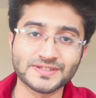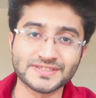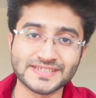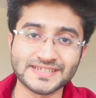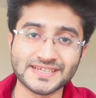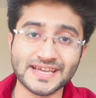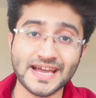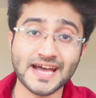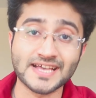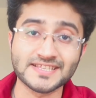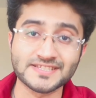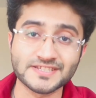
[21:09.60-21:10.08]
the
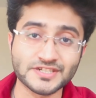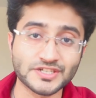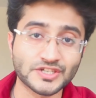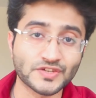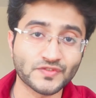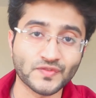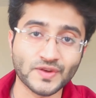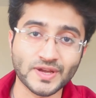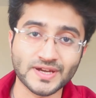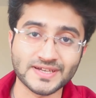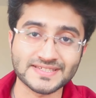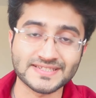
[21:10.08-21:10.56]
acid
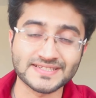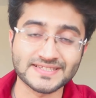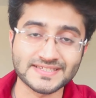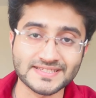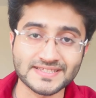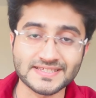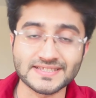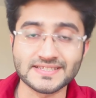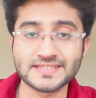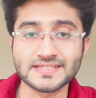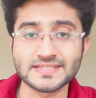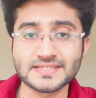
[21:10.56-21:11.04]
reflux
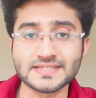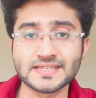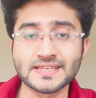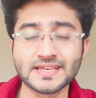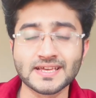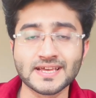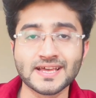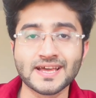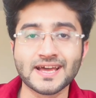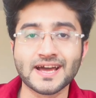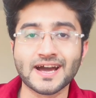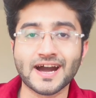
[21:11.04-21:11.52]
disease.
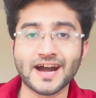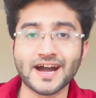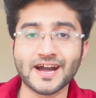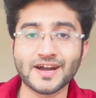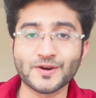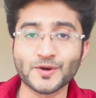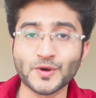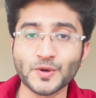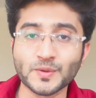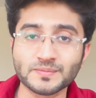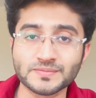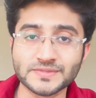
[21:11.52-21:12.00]
I
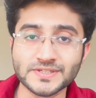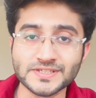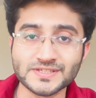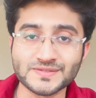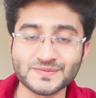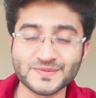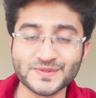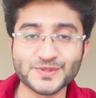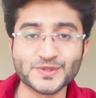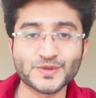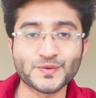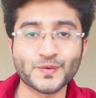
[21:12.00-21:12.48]
hope this
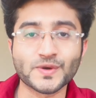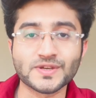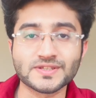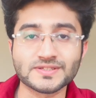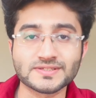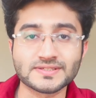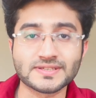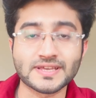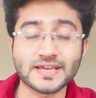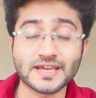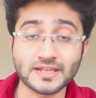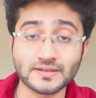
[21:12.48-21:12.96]
video
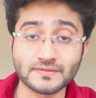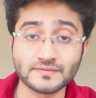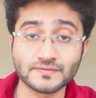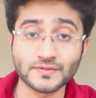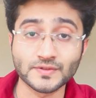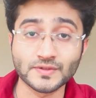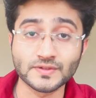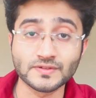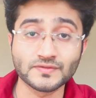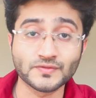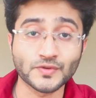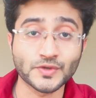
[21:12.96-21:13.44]
was
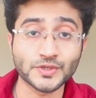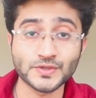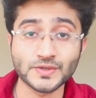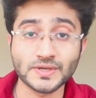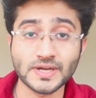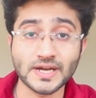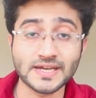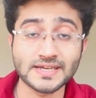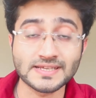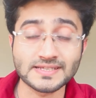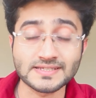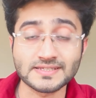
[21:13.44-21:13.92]
helpful for you
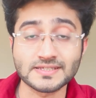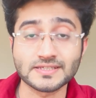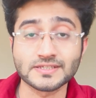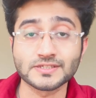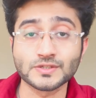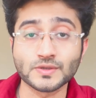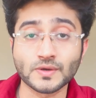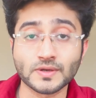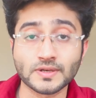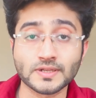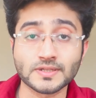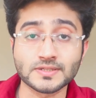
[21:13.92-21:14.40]
guys.
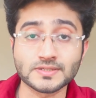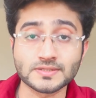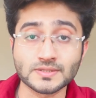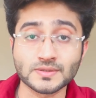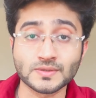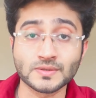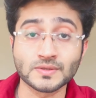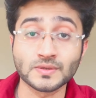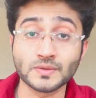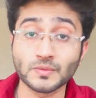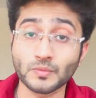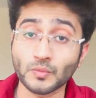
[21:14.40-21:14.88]
You
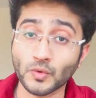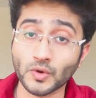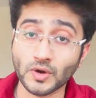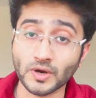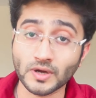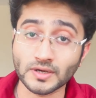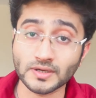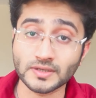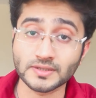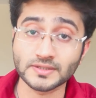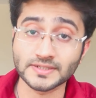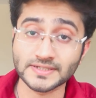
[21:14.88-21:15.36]
understood
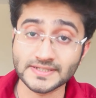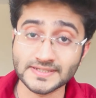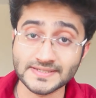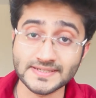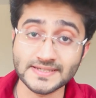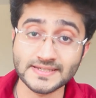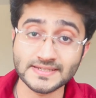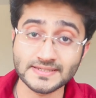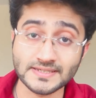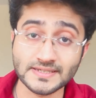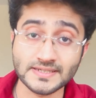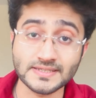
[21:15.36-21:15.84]
what the
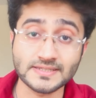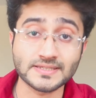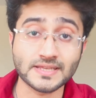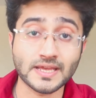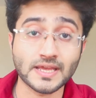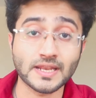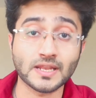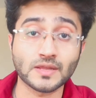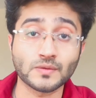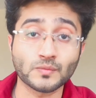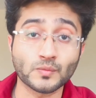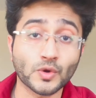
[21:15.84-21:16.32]
disease is
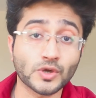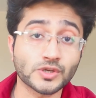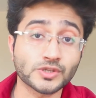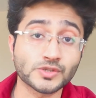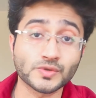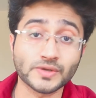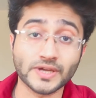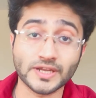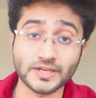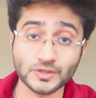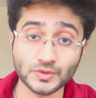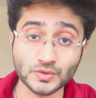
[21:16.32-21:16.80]
and what you
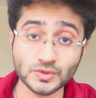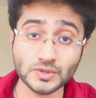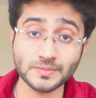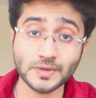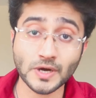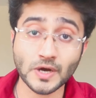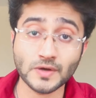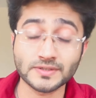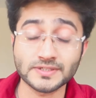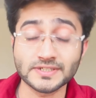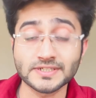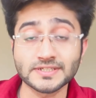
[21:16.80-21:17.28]
can do
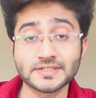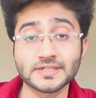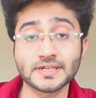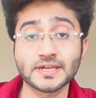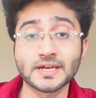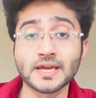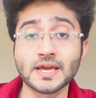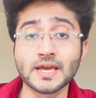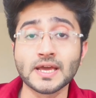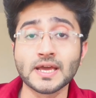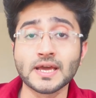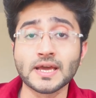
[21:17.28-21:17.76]
about it.
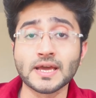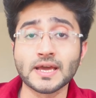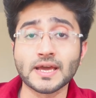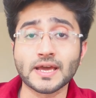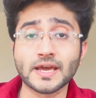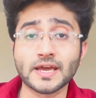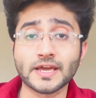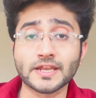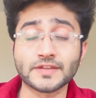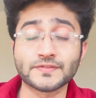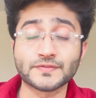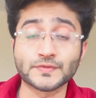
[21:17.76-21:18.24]

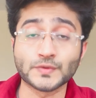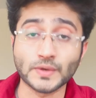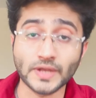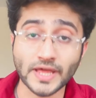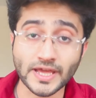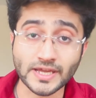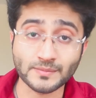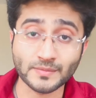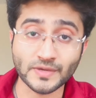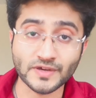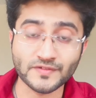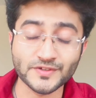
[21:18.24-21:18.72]
And if you
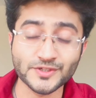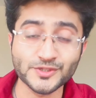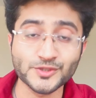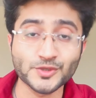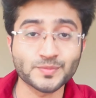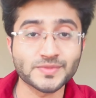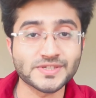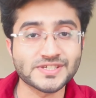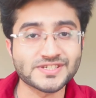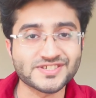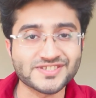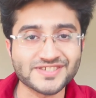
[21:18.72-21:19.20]
like my video,
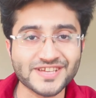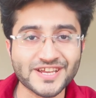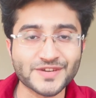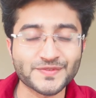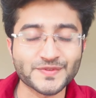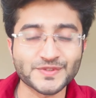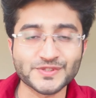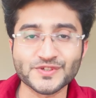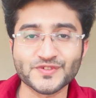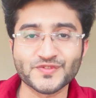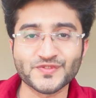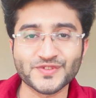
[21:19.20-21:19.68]
please share it
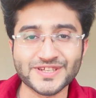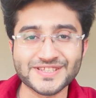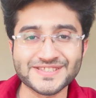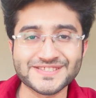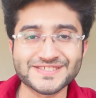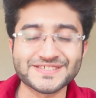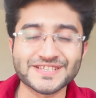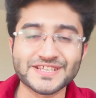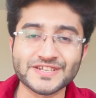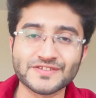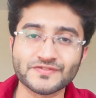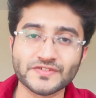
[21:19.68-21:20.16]
with your
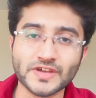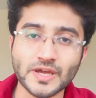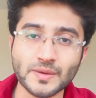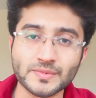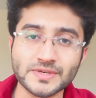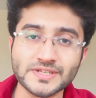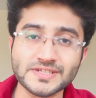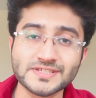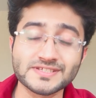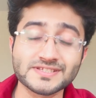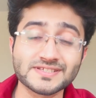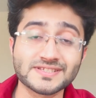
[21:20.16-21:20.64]
friends and
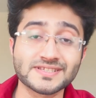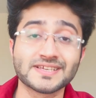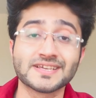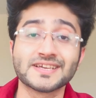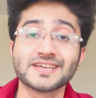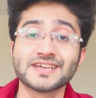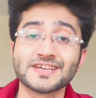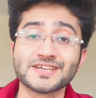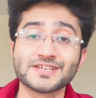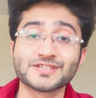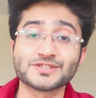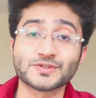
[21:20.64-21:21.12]
families
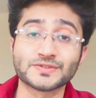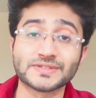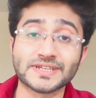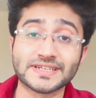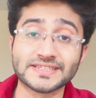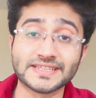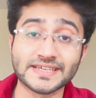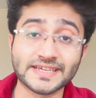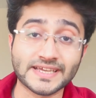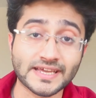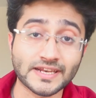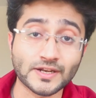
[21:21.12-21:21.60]
so that
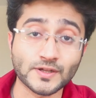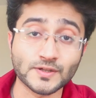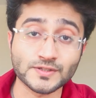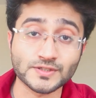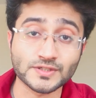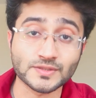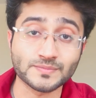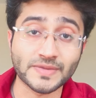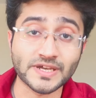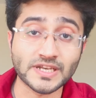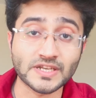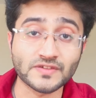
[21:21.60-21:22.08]
they can
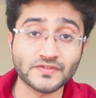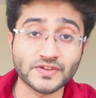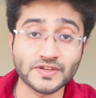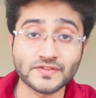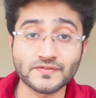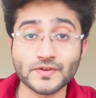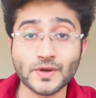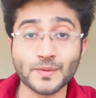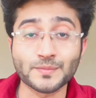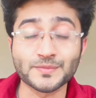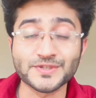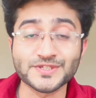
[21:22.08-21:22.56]
also benefit
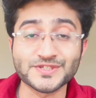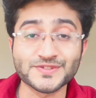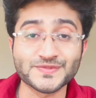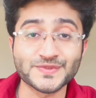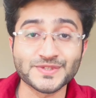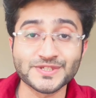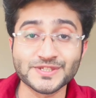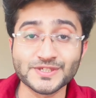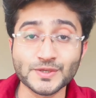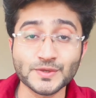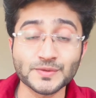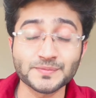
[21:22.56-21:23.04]
from this
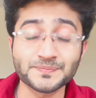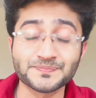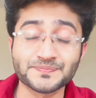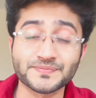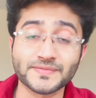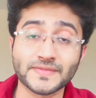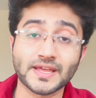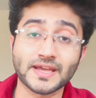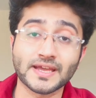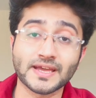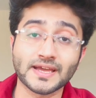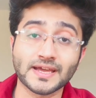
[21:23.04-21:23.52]
video.
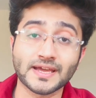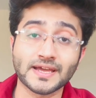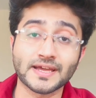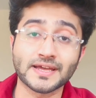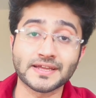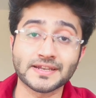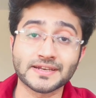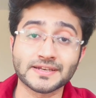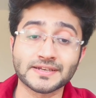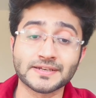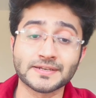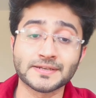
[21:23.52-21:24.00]

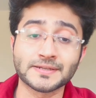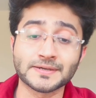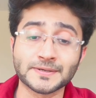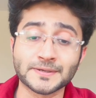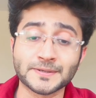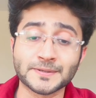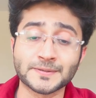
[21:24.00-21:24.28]
And